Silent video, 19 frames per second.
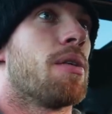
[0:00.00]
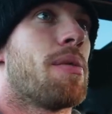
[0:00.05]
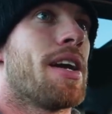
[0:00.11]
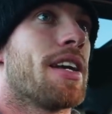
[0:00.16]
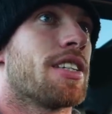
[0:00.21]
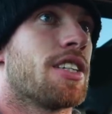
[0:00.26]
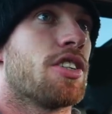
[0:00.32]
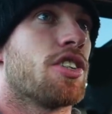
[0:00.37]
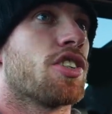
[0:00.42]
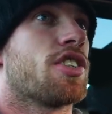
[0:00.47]
They
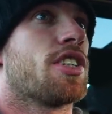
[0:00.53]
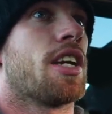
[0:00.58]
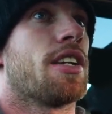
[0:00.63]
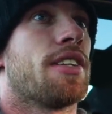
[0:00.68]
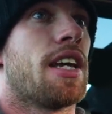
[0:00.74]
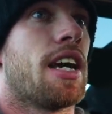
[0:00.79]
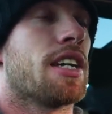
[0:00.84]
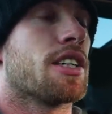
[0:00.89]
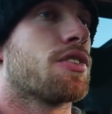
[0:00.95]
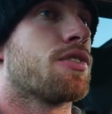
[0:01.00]
basically just
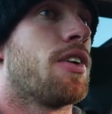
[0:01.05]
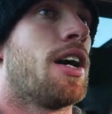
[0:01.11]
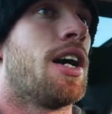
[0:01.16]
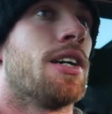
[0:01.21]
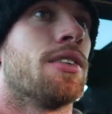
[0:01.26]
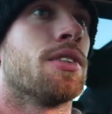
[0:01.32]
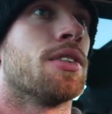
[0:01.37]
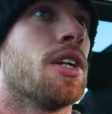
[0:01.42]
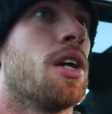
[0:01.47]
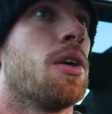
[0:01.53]
said, "Yeah, that's
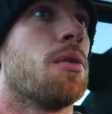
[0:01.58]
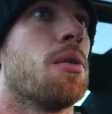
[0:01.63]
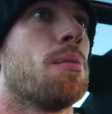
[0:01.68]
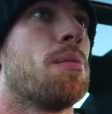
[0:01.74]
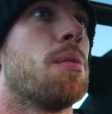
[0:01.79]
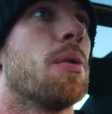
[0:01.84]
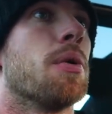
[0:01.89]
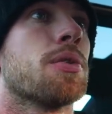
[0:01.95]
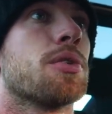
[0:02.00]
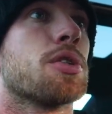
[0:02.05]
fine. You know, we'll,
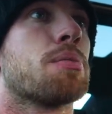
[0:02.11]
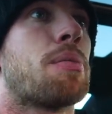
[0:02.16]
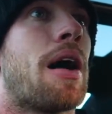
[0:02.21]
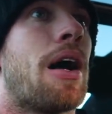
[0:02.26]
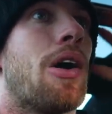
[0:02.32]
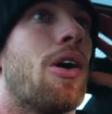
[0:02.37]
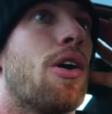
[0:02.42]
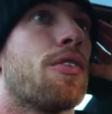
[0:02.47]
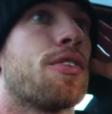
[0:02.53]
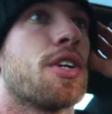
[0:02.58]
we'll just
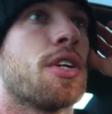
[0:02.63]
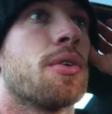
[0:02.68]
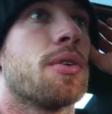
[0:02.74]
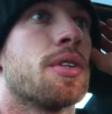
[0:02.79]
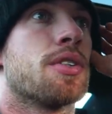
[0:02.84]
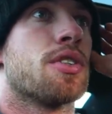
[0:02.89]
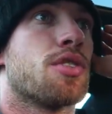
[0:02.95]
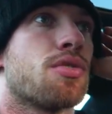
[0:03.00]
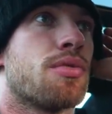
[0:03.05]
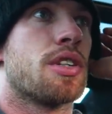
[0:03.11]
buy it off you
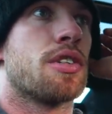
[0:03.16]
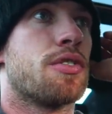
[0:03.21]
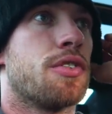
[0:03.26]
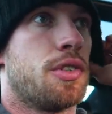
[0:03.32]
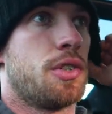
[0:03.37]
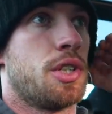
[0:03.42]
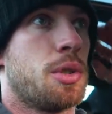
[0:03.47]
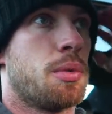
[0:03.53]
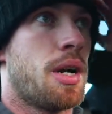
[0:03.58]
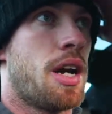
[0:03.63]
and just
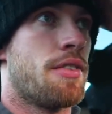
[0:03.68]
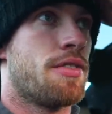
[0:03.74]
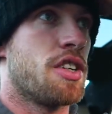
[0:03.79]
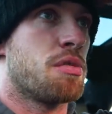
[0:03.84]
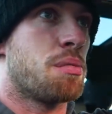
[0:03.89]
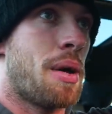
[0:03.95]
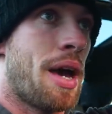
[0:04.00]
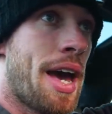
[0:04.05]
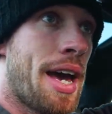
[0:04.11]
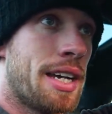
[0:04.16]
refund you whatever
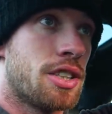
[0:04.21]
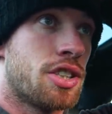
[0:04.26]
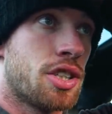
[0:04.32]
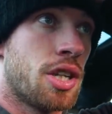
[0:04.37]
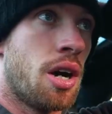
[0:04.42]
you paid."